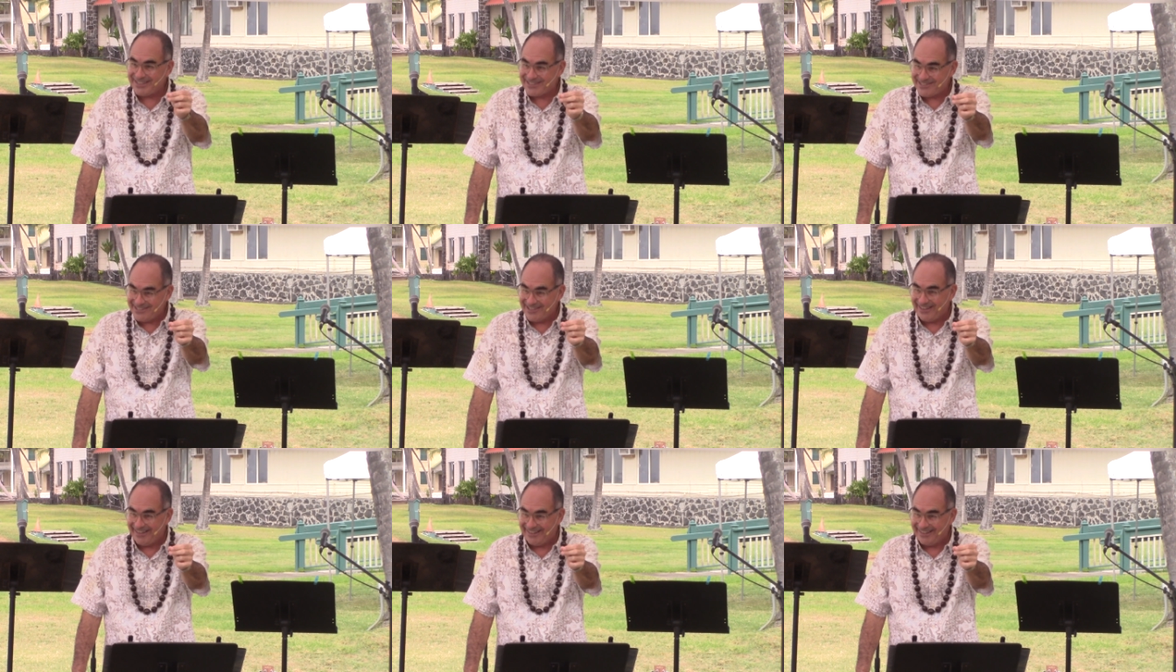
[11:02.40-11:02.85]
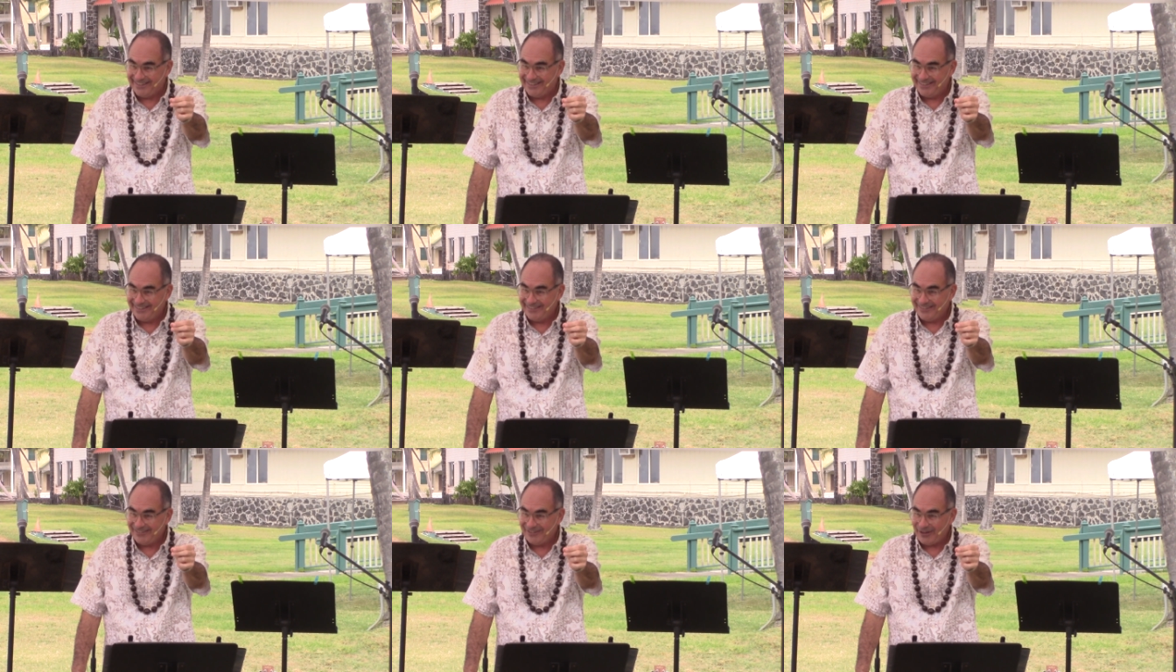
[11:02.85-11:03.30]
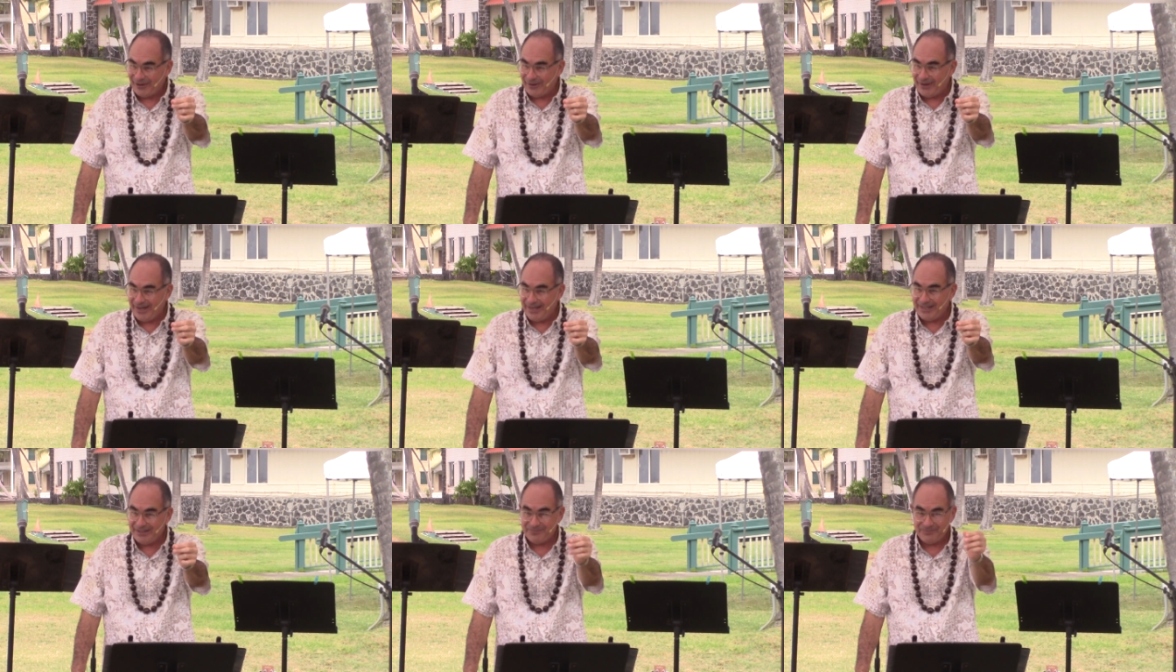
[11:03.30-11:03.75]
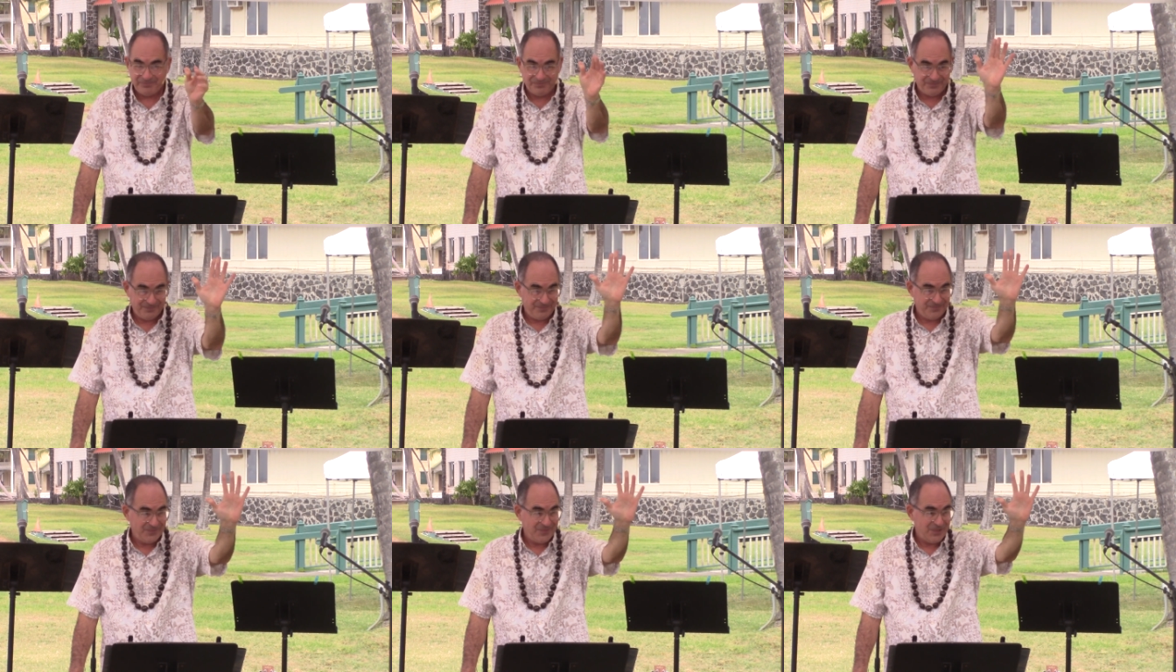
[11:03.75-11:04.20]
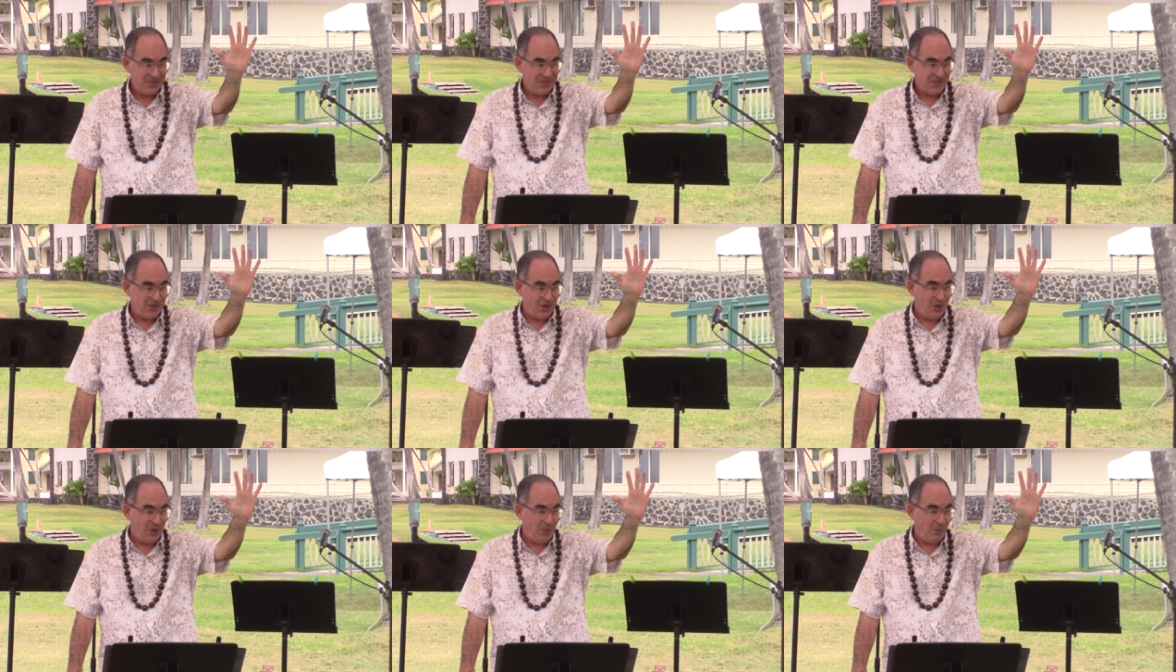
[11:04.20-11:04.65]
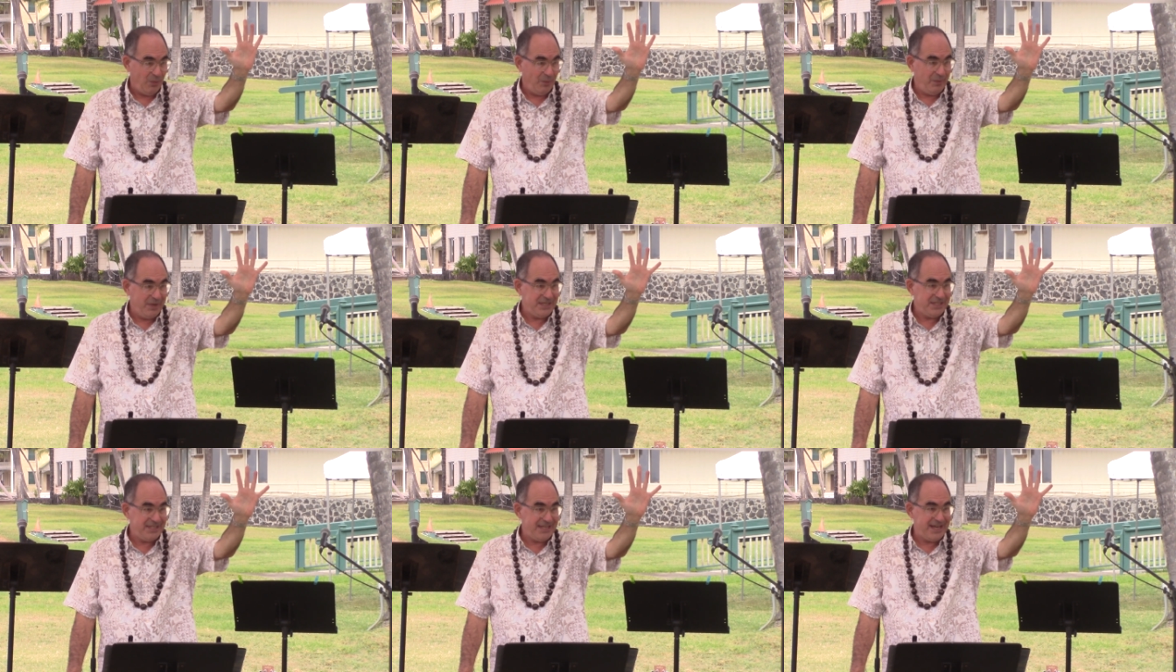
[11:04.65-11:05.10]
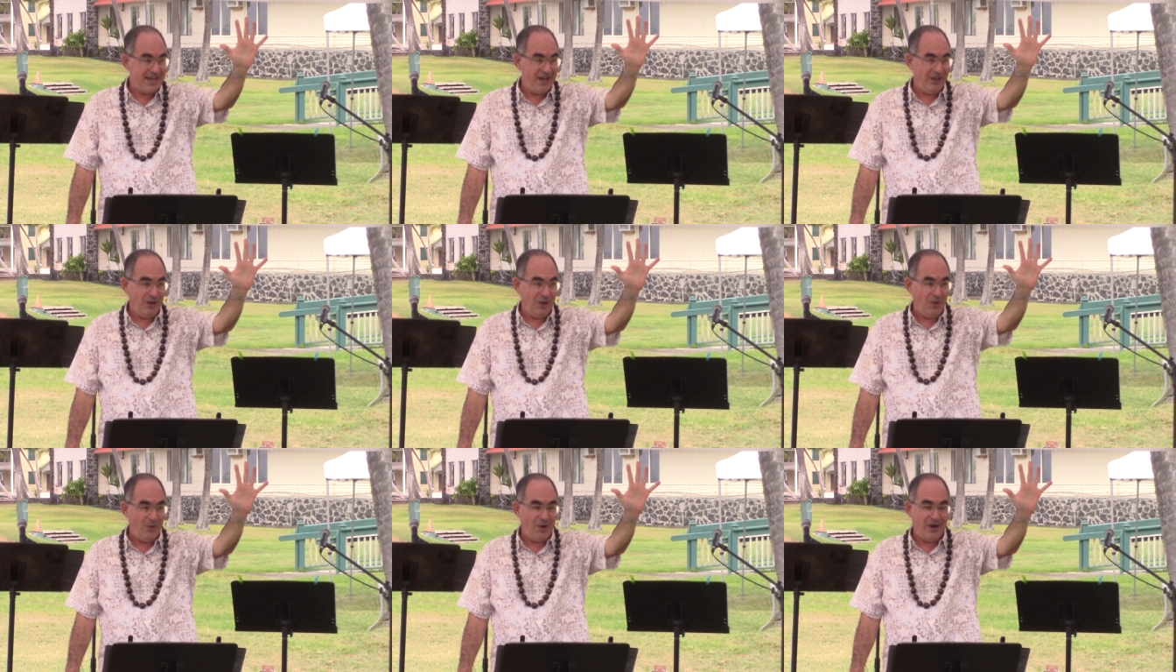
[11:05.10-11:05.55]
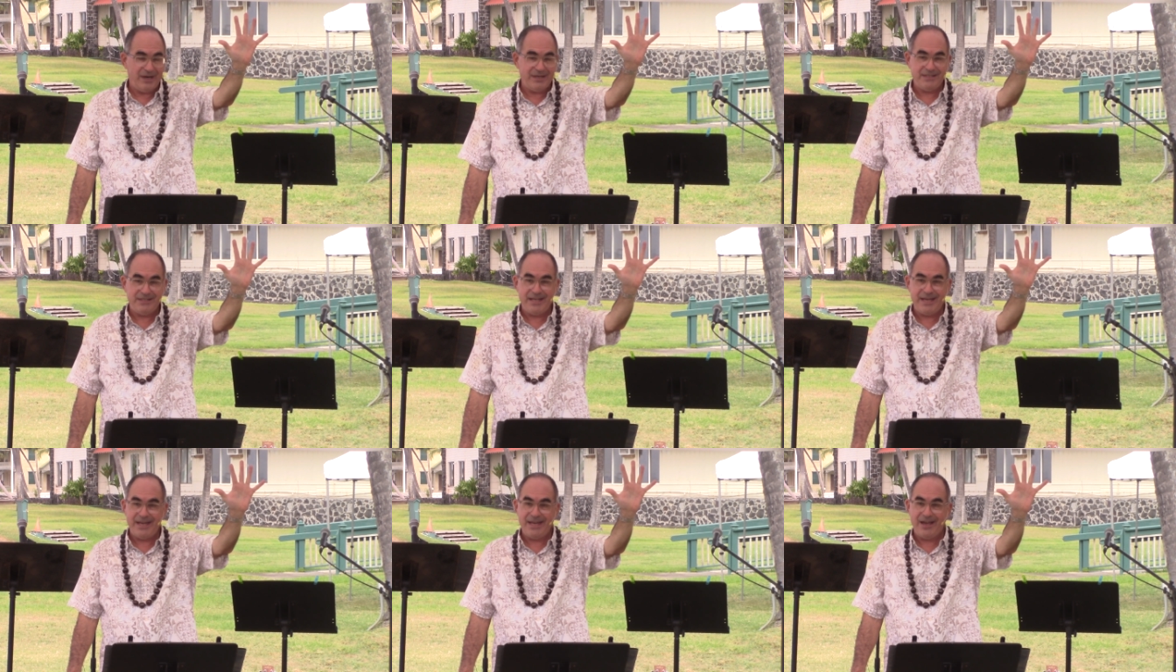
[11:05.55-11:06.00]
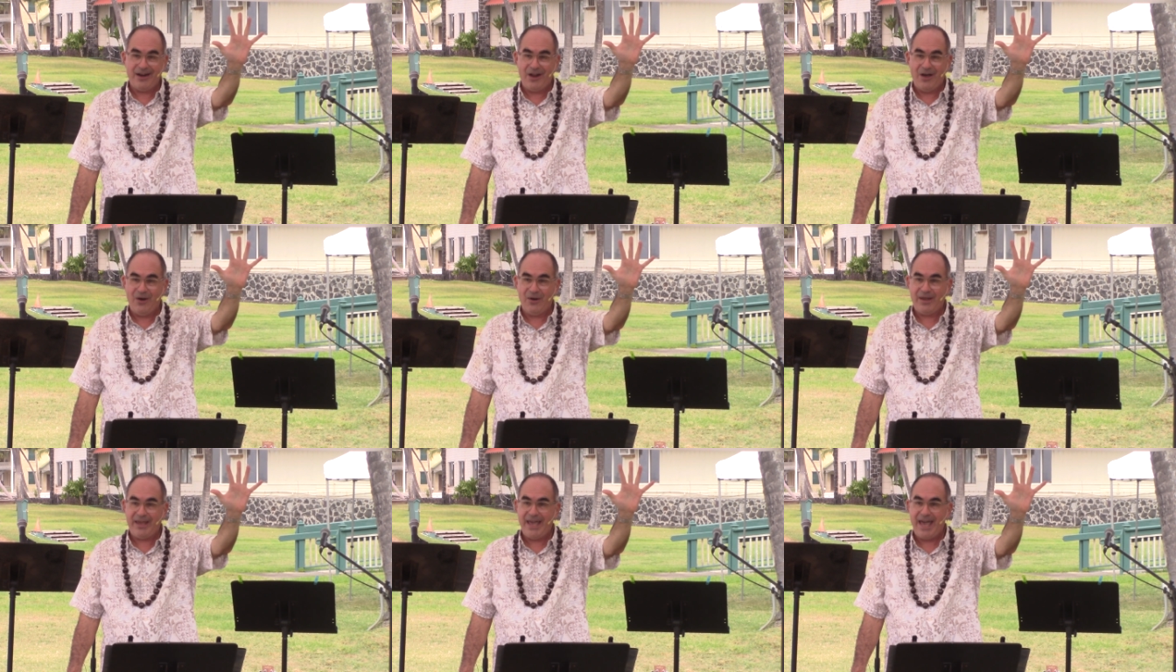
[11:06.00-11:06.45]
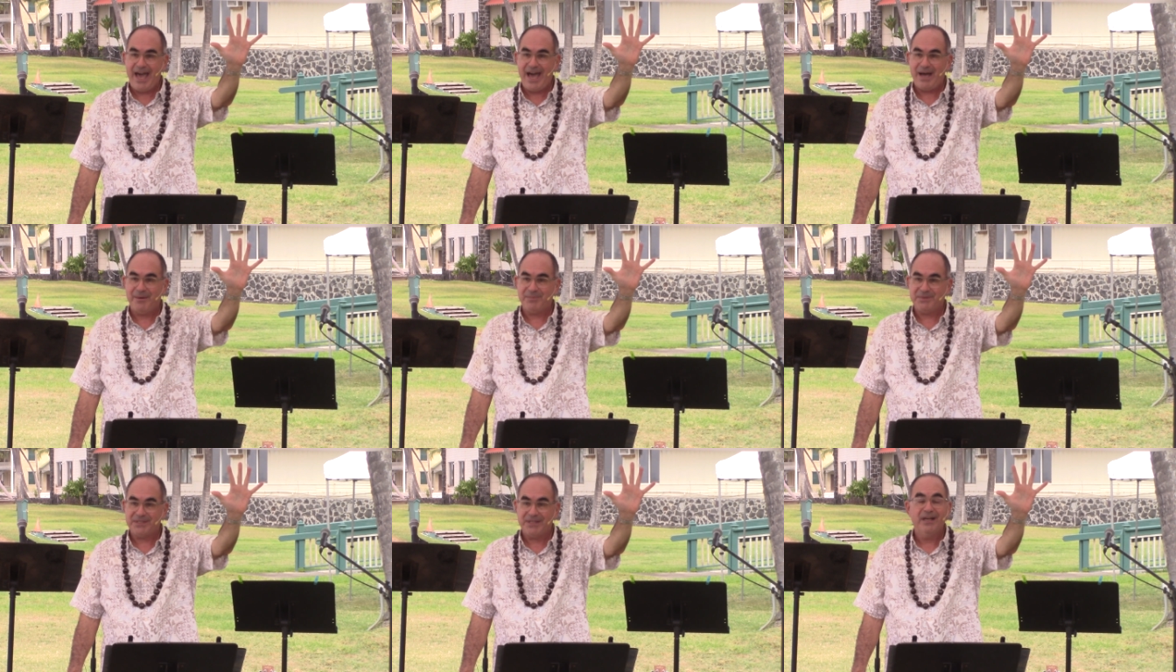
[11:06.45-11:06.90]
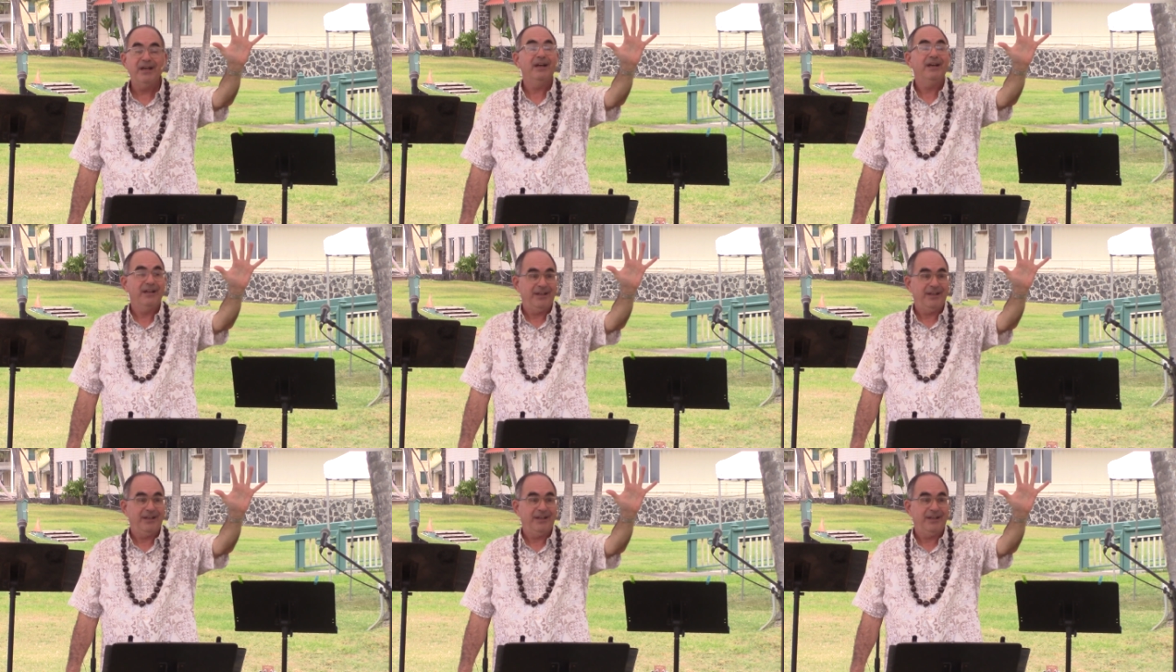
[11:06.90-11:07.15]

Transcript: His Son. All right? So when we see L O R D on all caps,